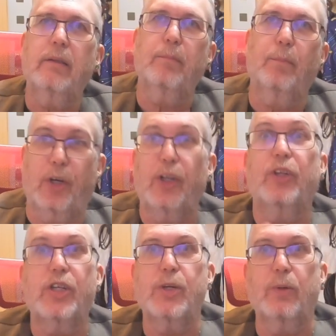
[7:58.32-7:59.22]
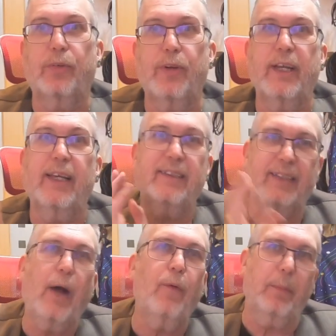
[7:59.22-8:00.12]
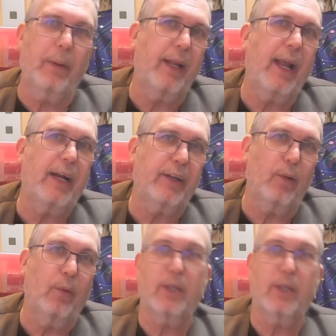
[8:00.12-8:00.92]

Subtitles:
book another 2 or 3 days. That would have been the ideal way.